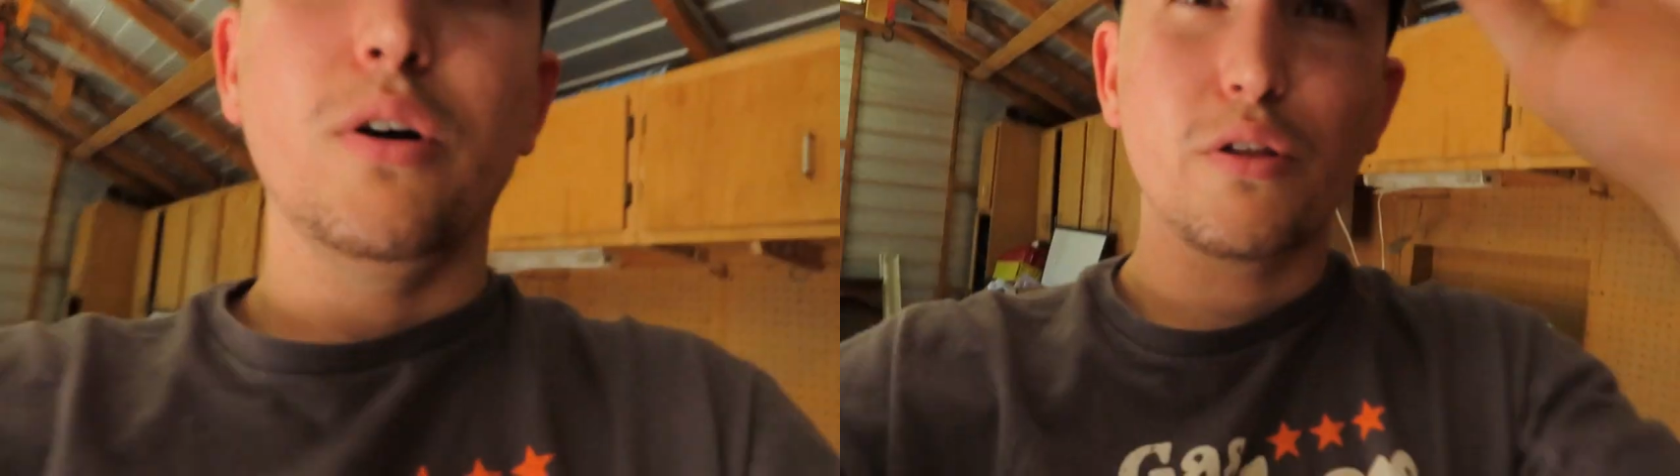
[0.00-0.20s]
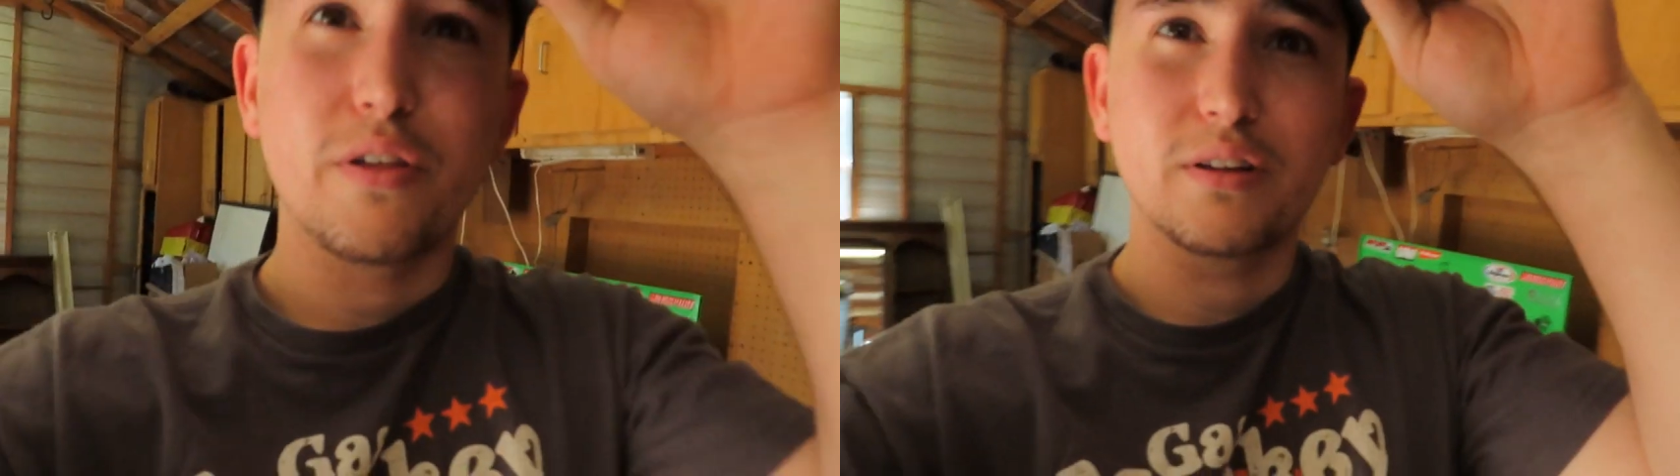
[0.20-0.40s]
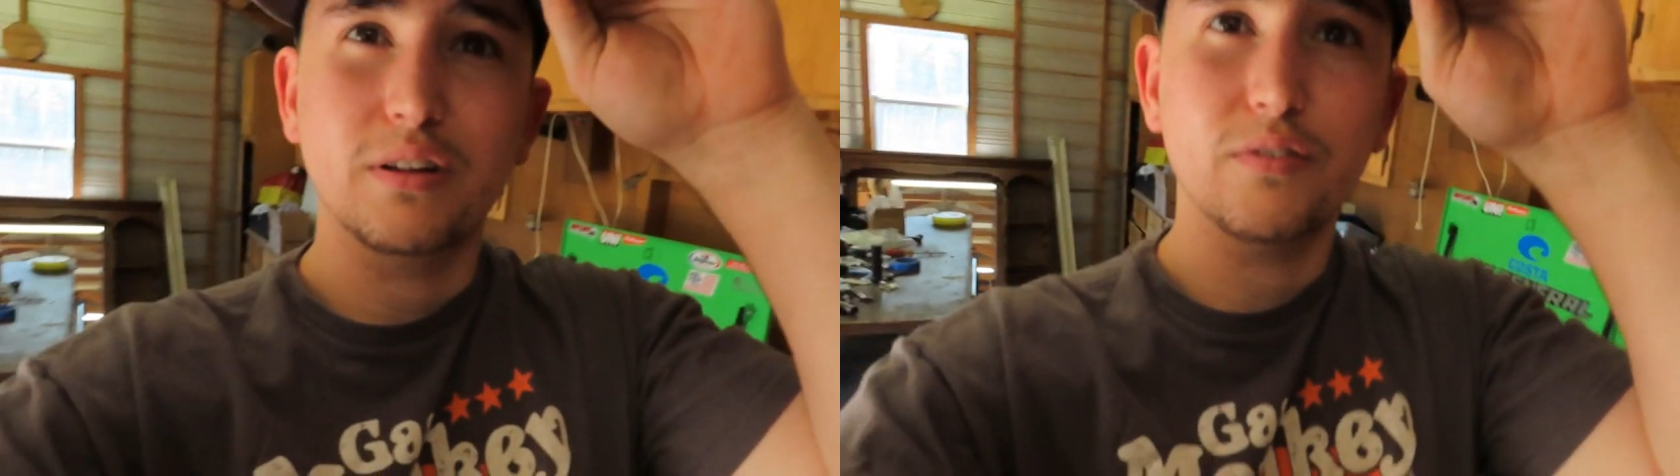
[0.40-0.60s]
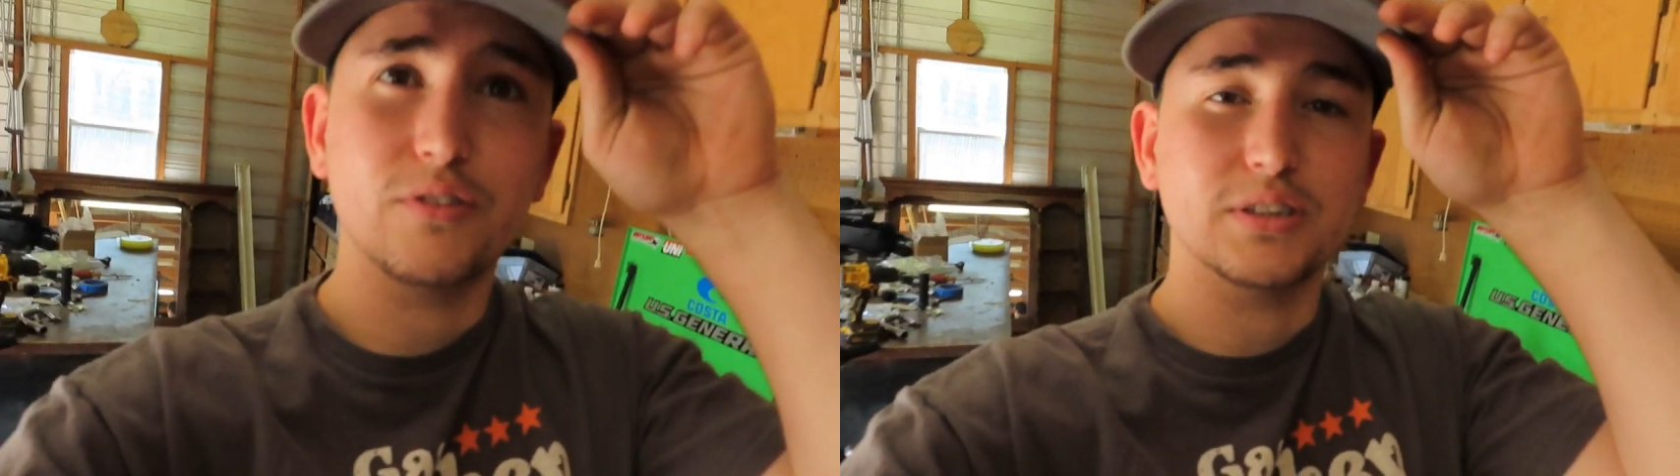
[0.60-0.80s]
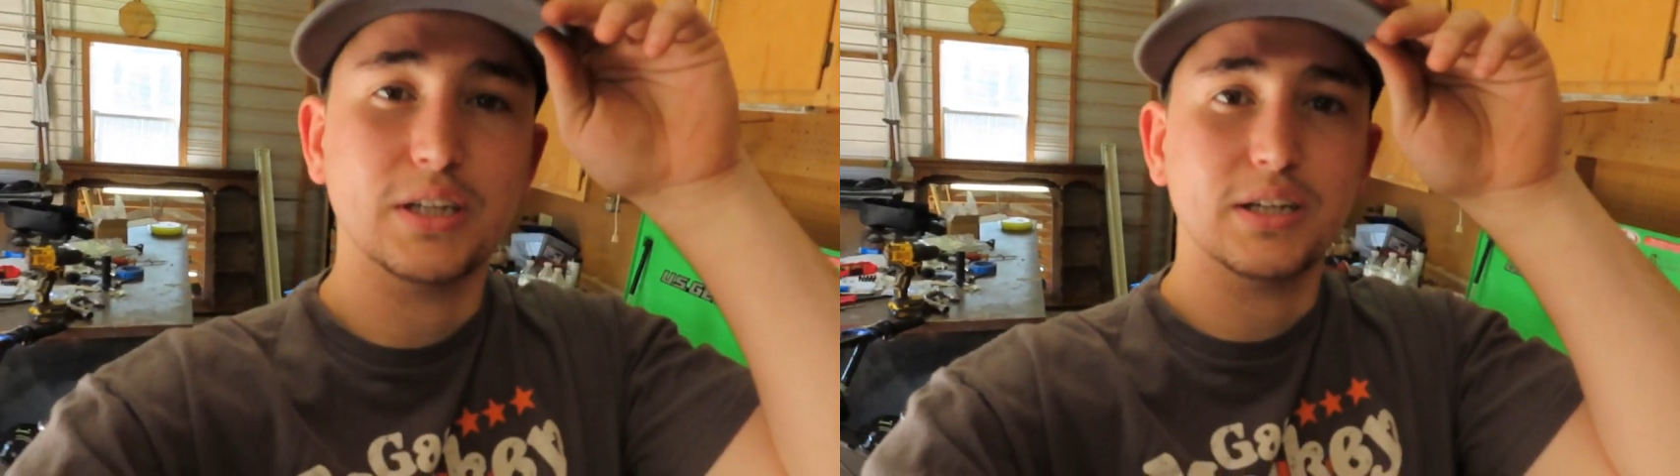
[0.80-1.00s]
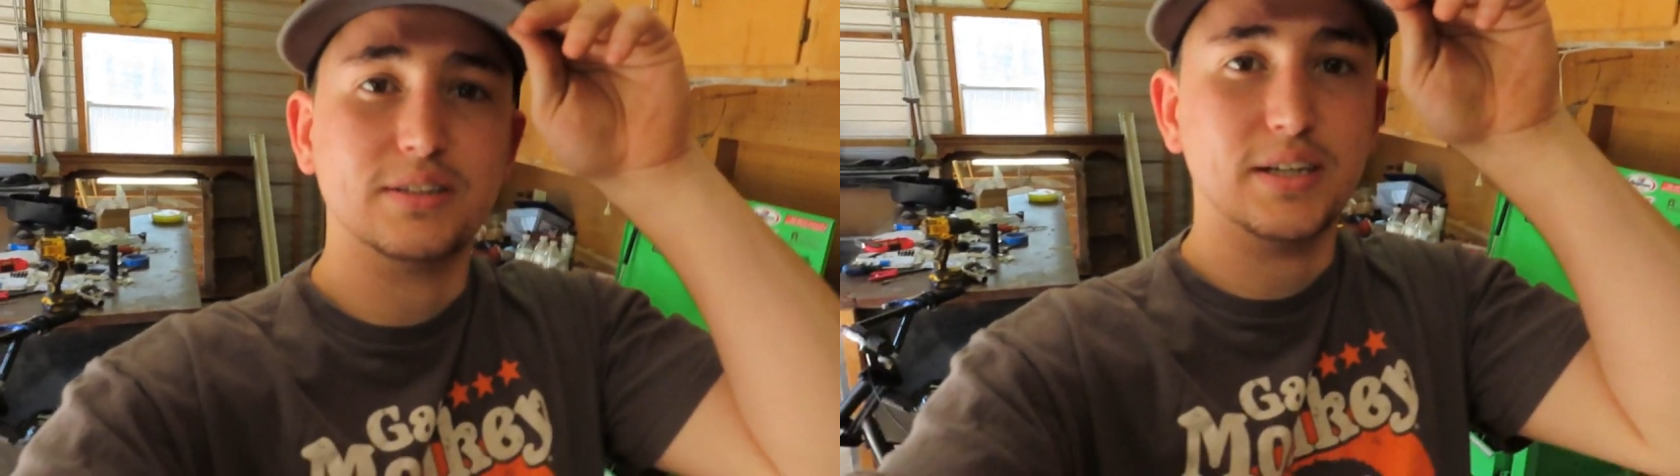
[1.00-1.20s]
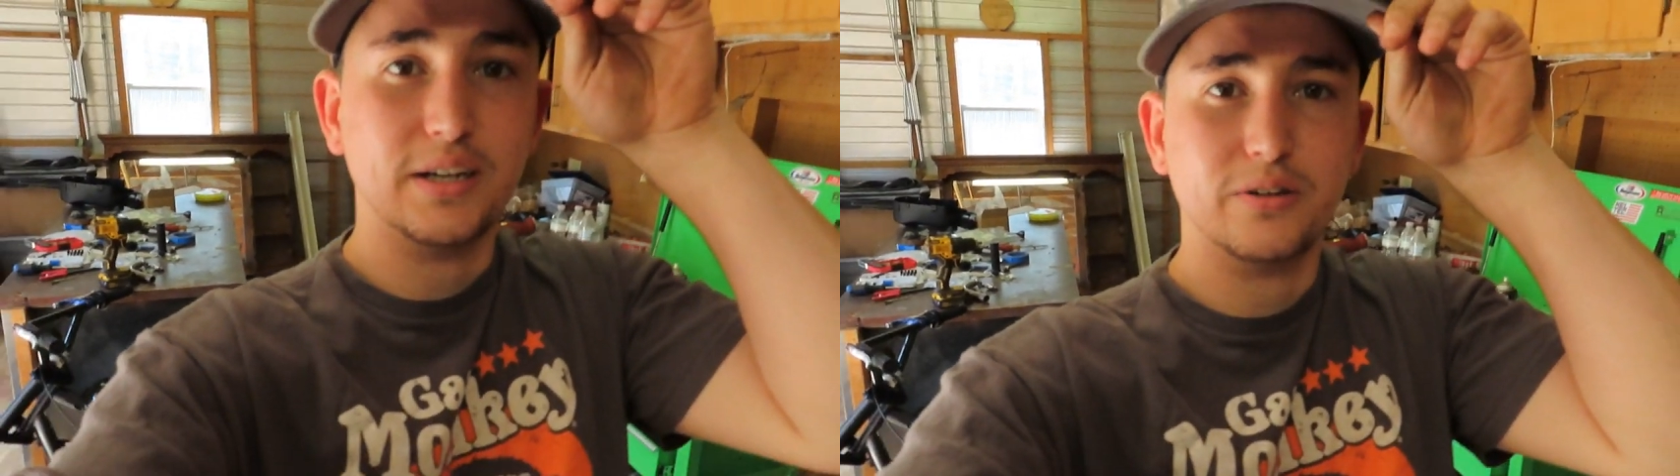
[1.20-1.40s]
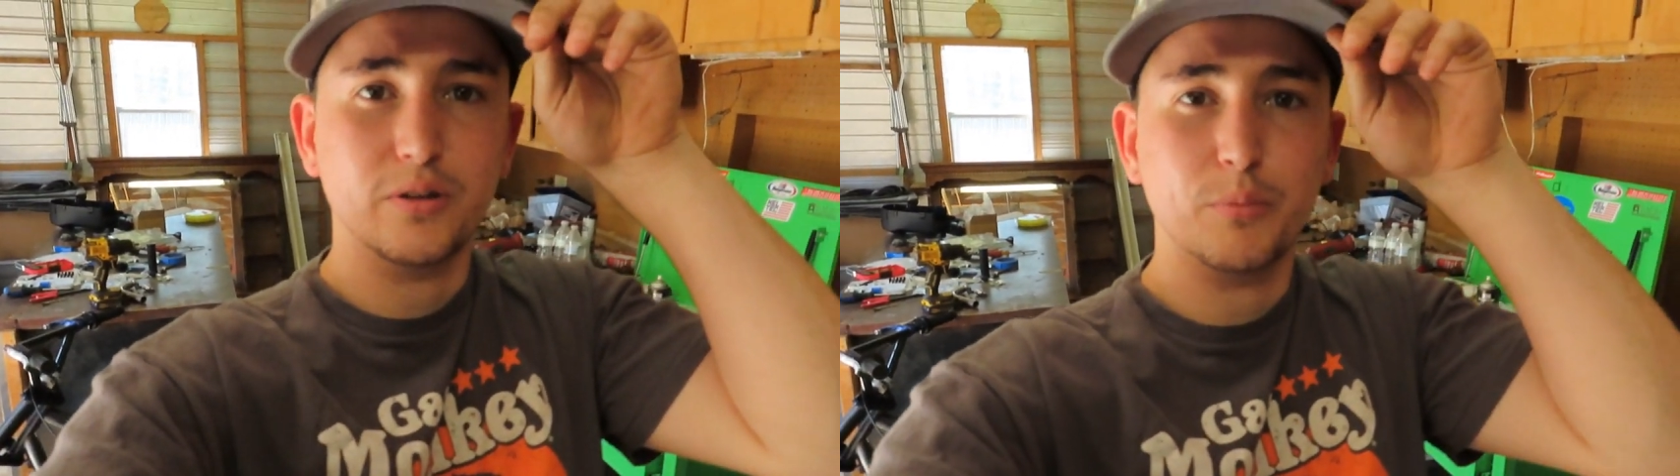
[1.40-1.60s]
only thing left is I gotta
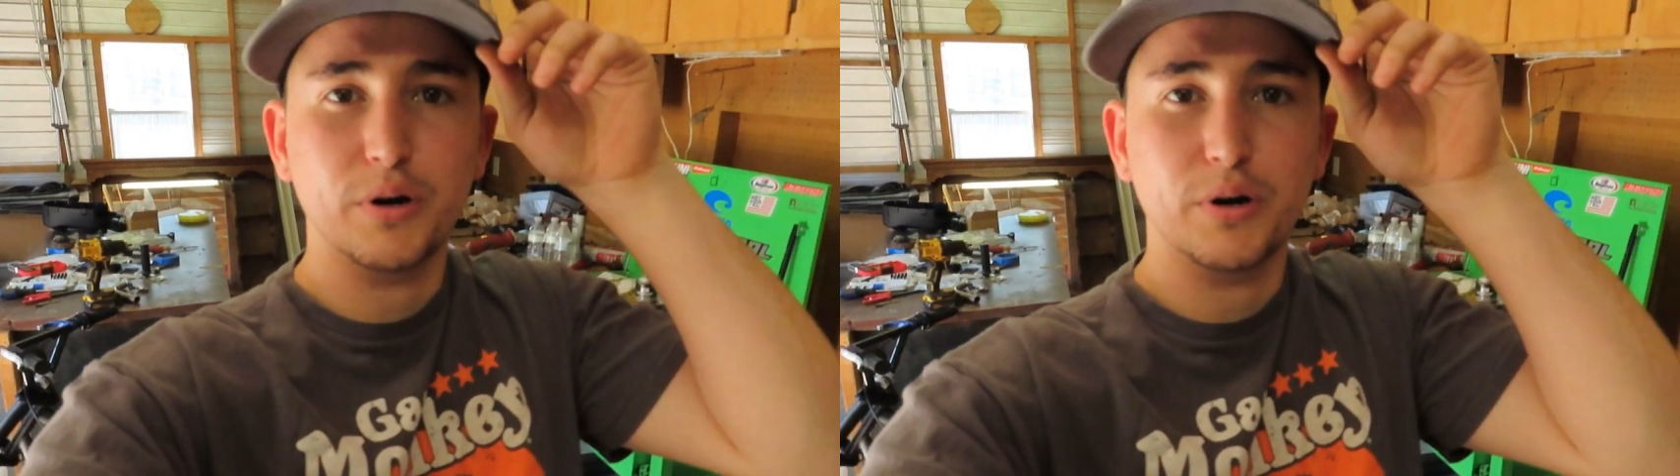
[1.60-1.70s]
tie on the